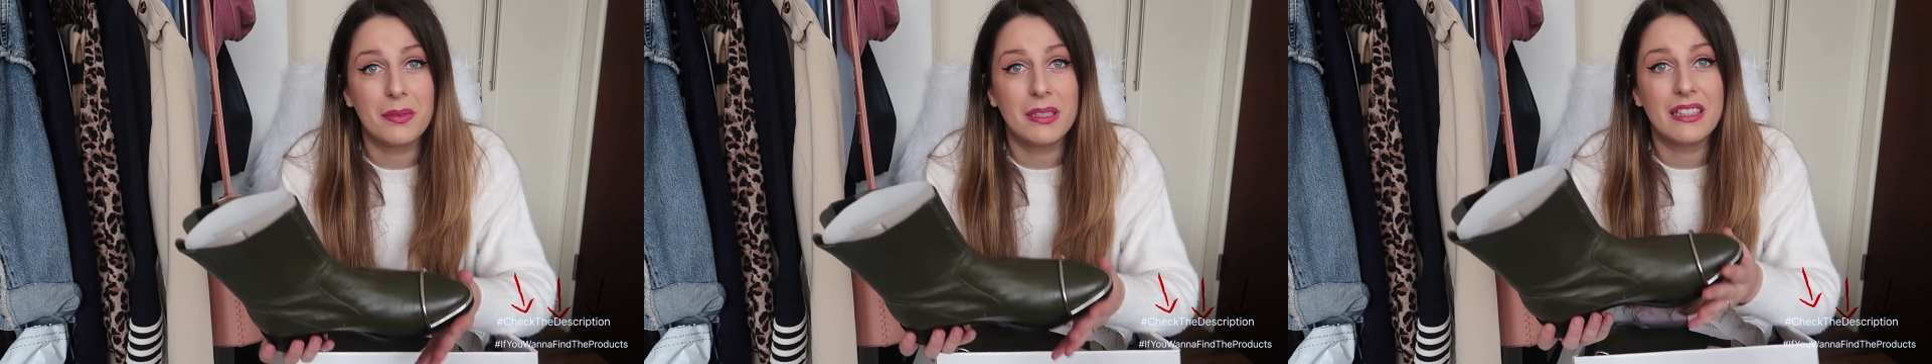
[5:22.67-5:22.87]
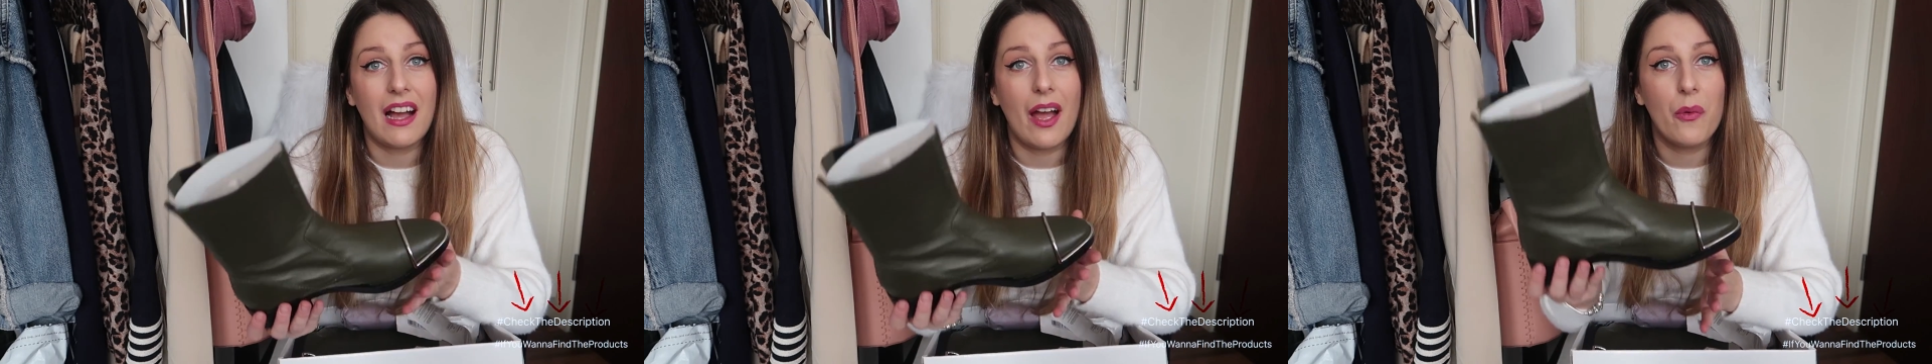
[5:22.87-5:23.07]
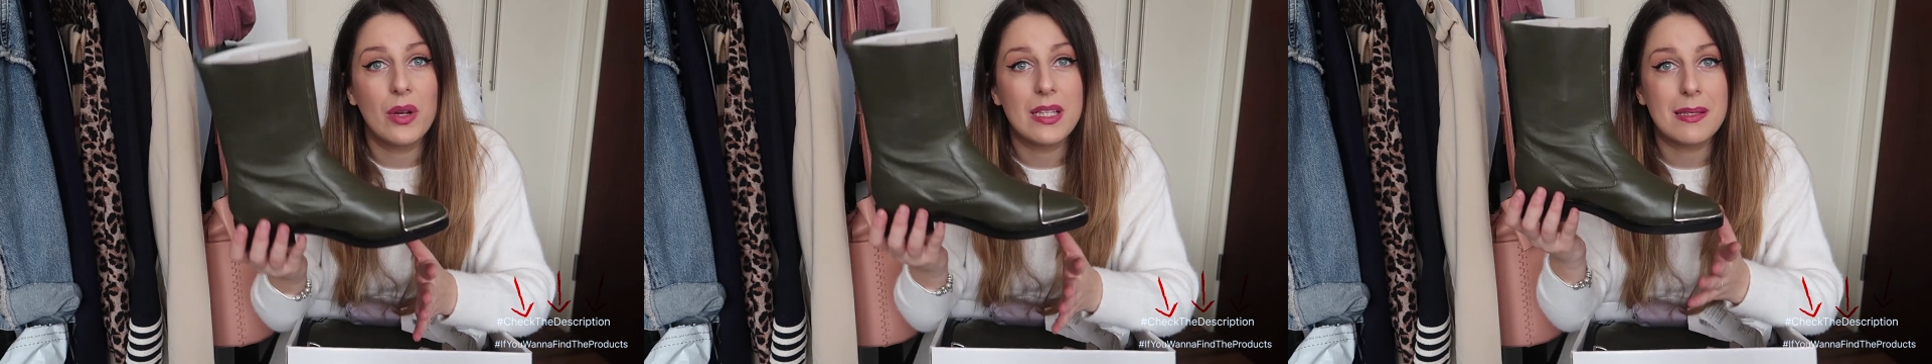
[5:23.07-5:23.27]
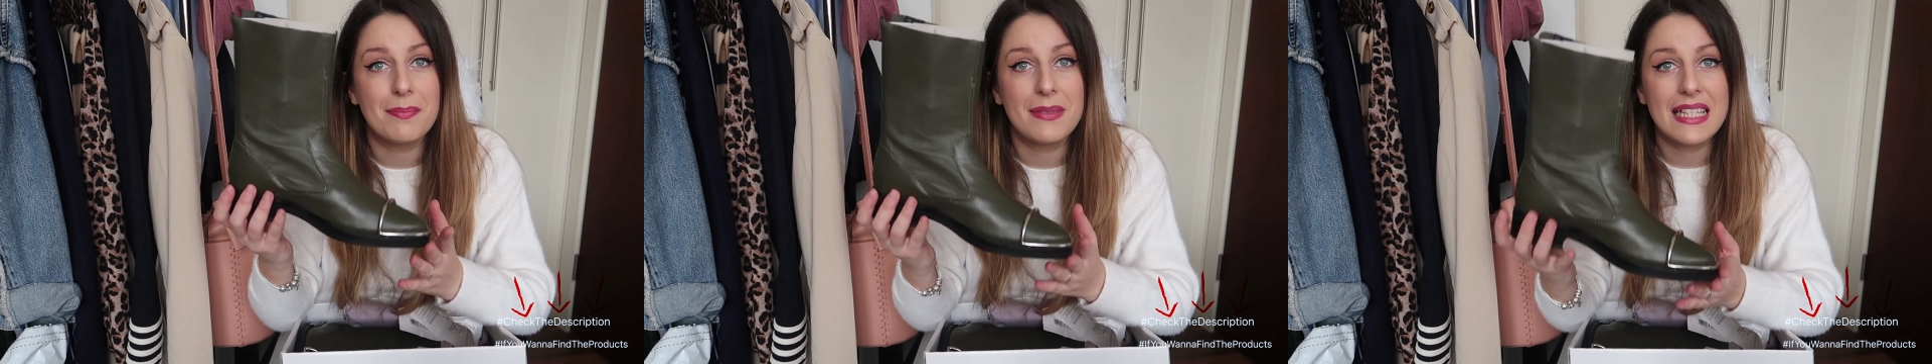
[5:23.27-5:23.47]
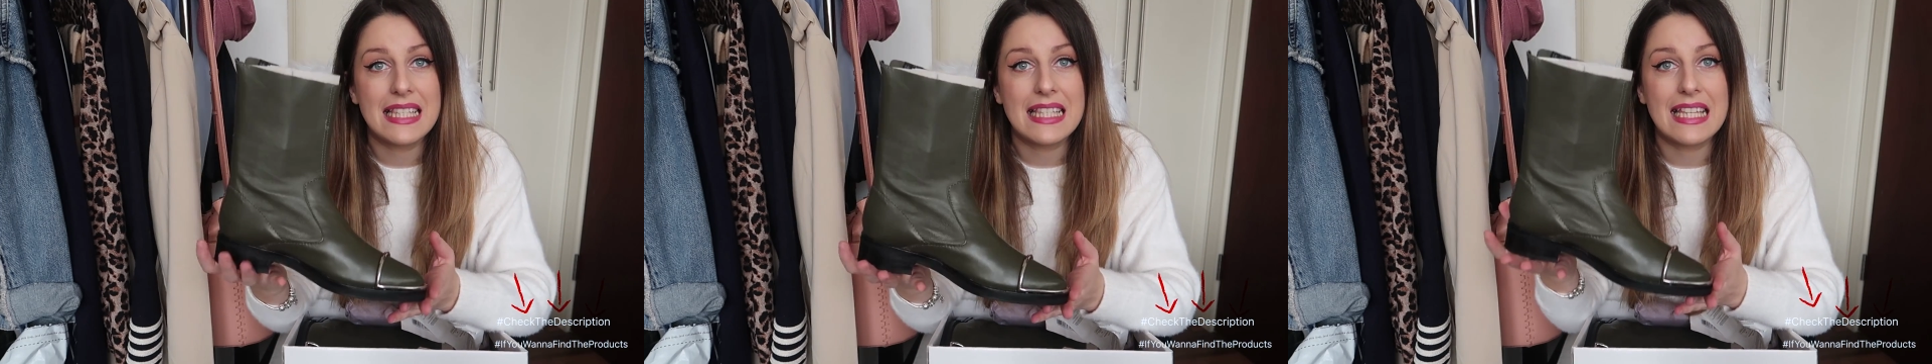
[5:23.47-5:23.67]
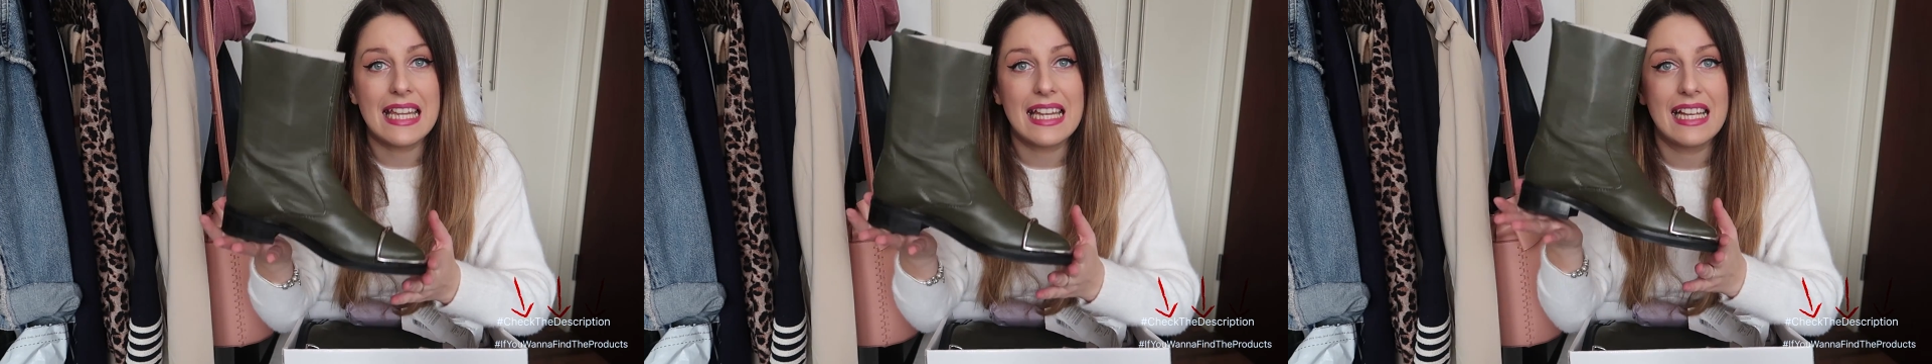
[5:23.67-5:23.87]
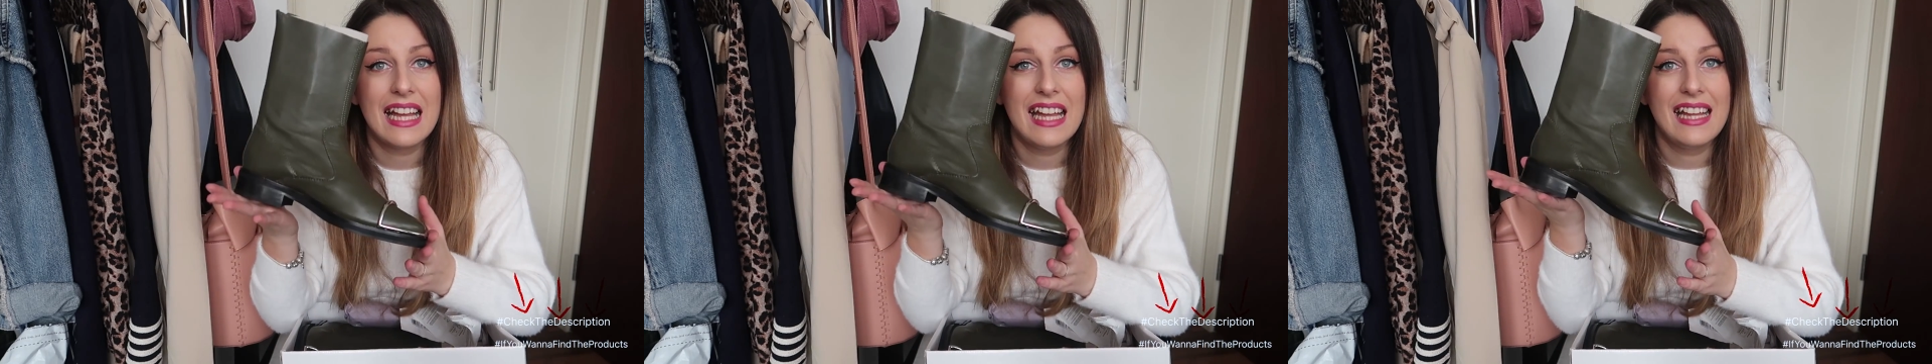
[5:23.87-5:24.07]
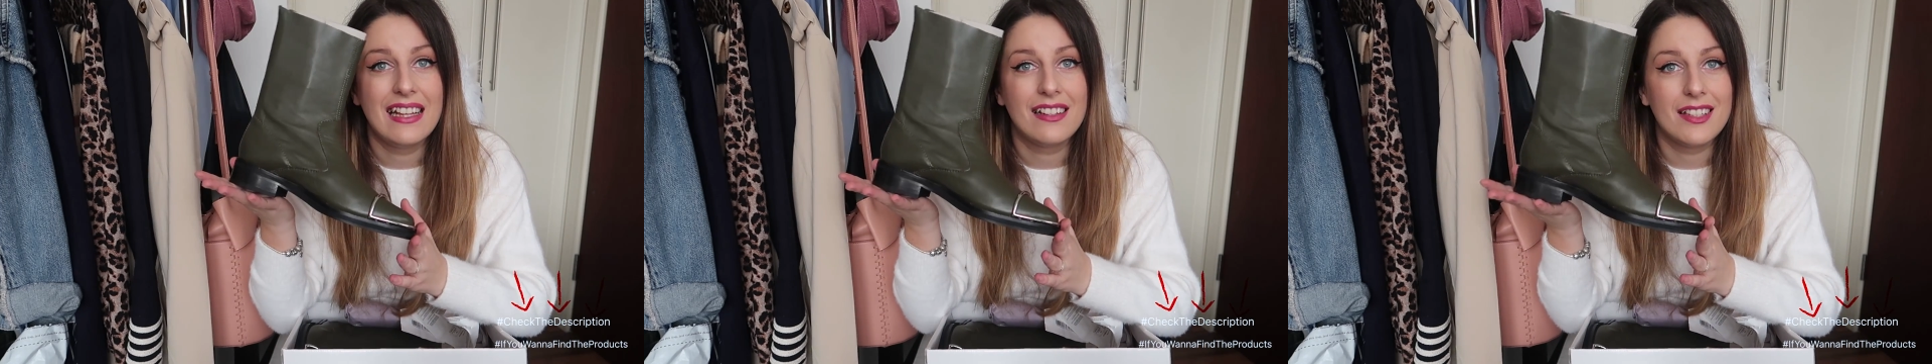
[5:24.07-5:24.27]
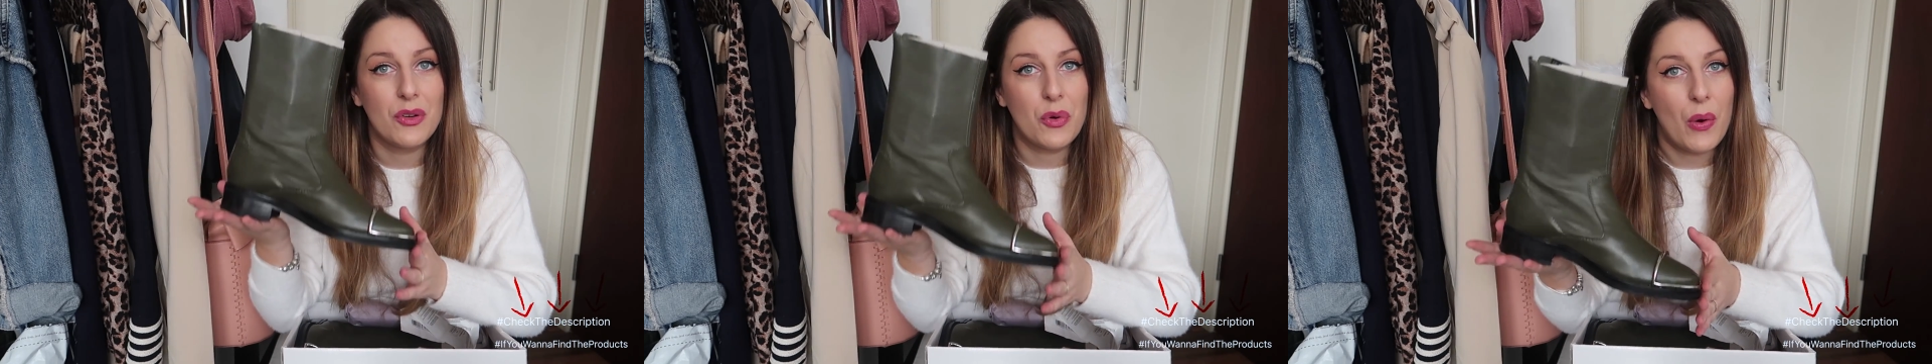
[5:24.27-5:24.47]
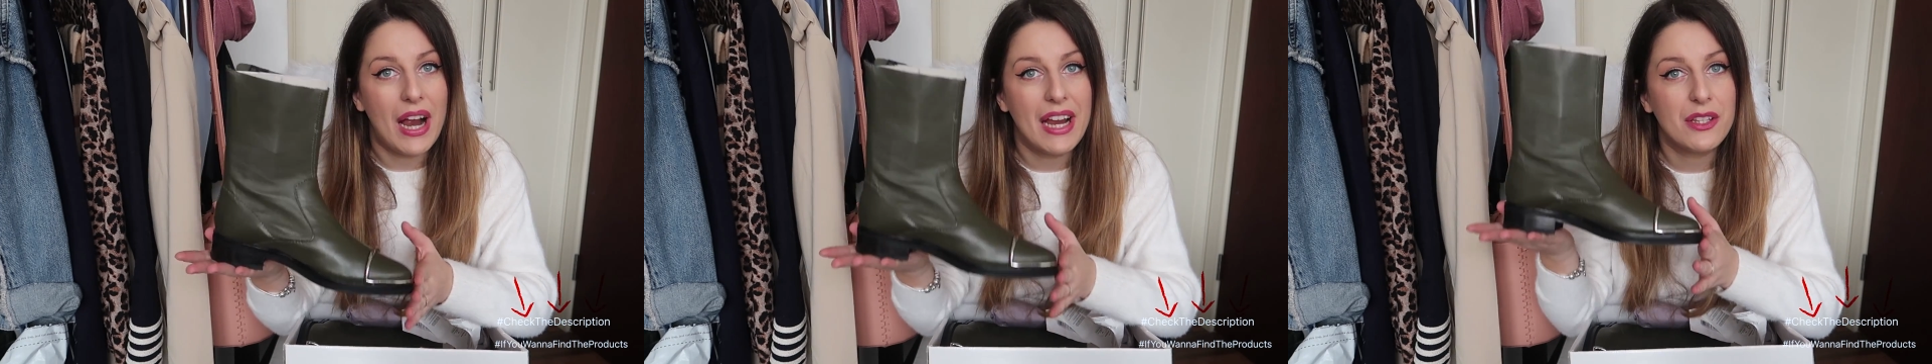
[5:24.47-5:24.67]
but I was missing the
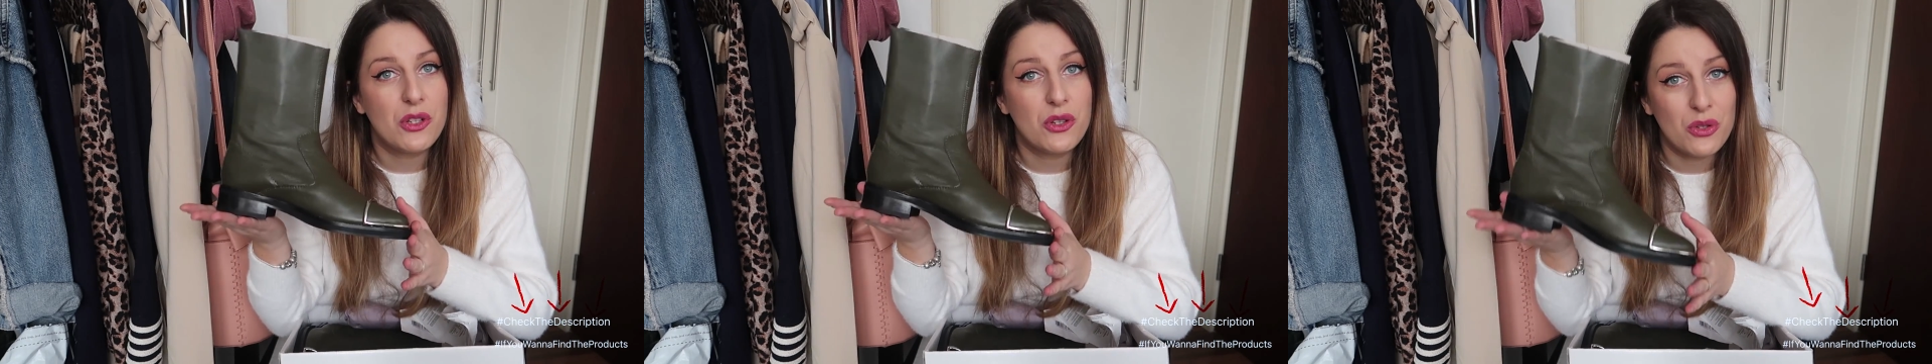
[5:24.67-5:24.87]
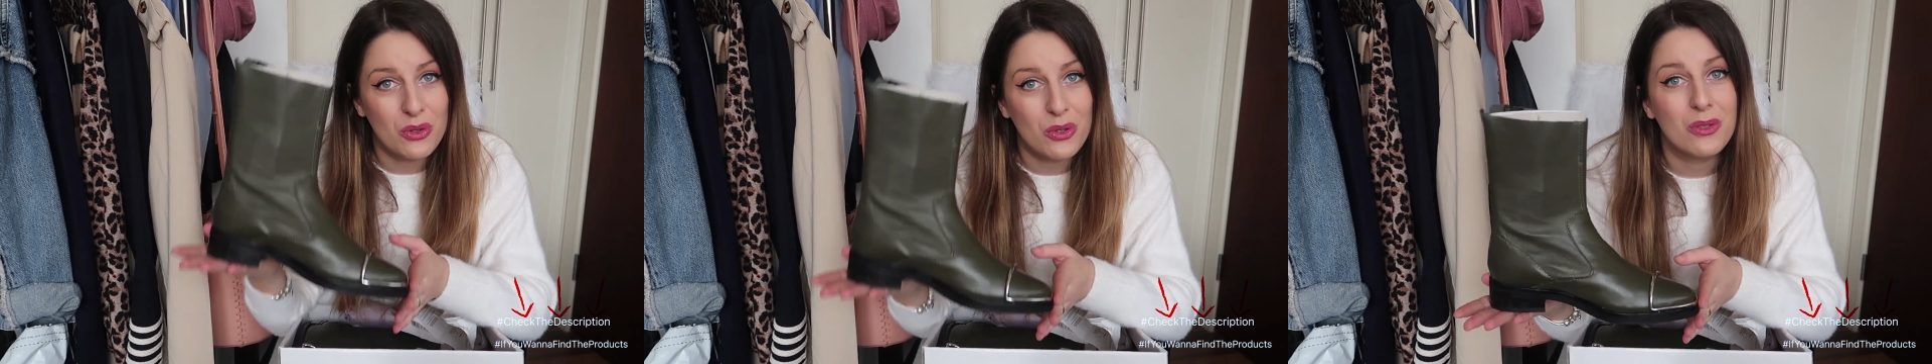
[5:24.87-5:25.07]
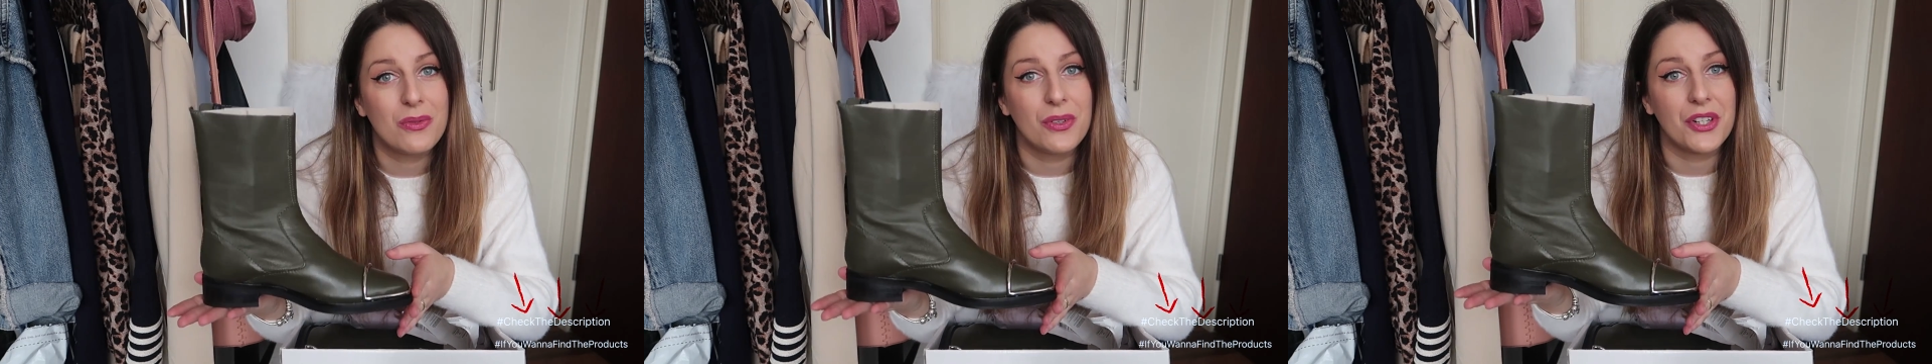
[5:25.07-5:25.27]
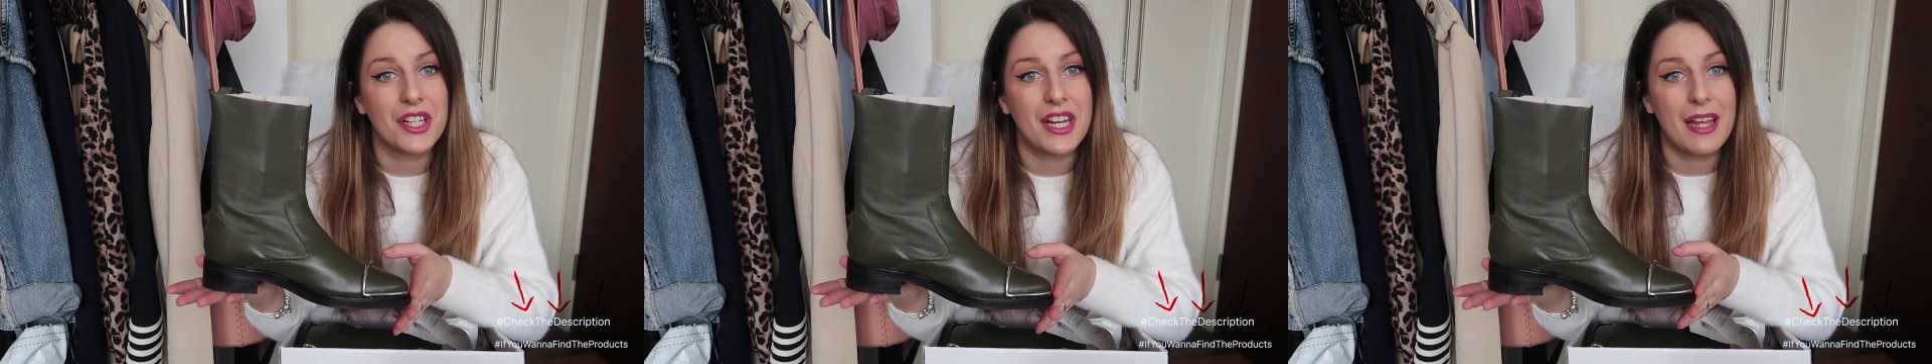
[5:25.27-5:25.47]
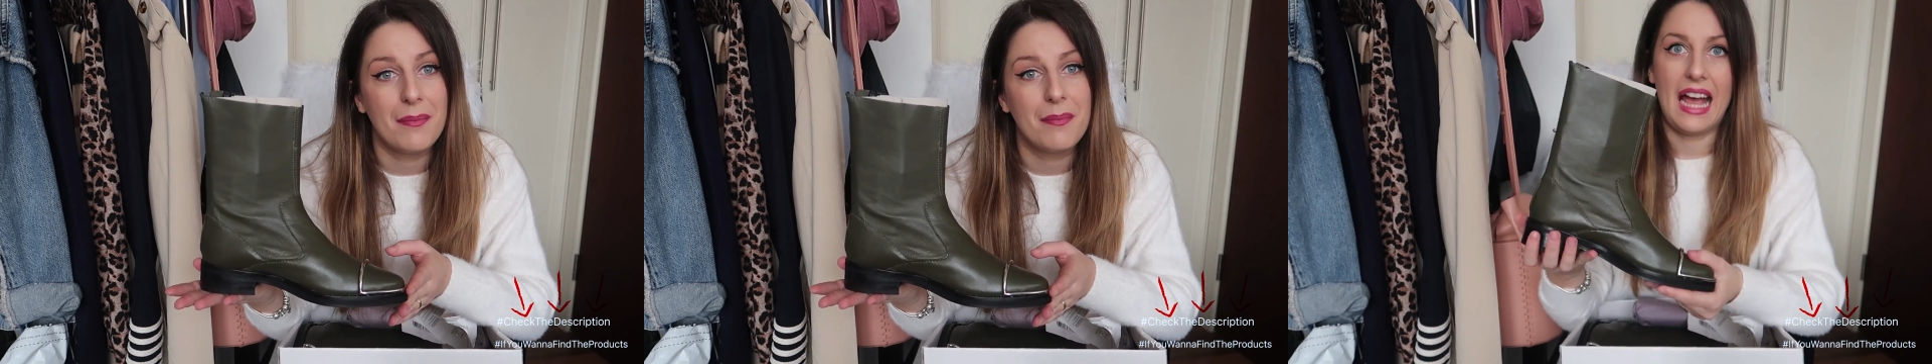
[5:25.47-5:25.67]
right shoes for them.